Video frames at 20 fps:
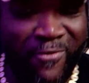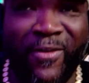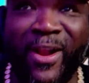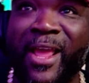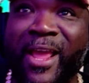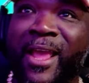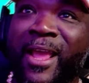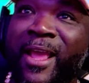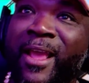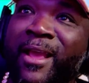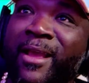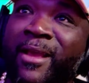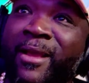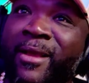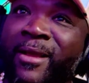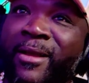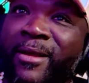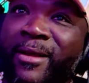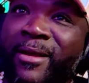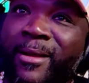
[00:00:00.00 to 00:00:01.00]
flag.
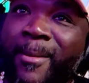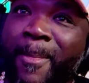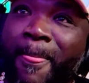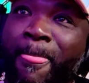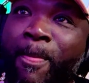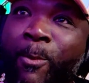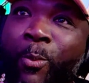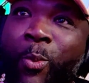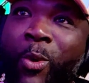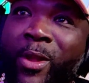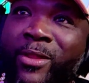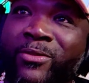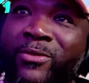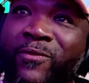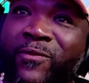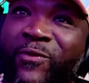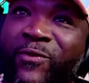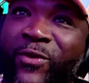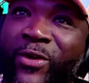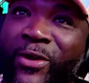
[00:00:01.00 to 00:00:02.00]
What the
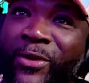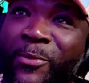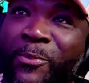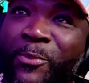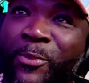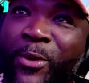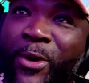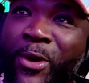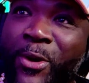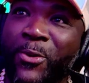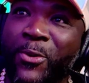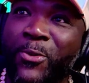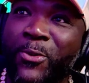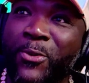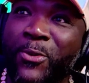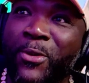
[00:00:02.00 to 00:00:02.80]
fuck, bro?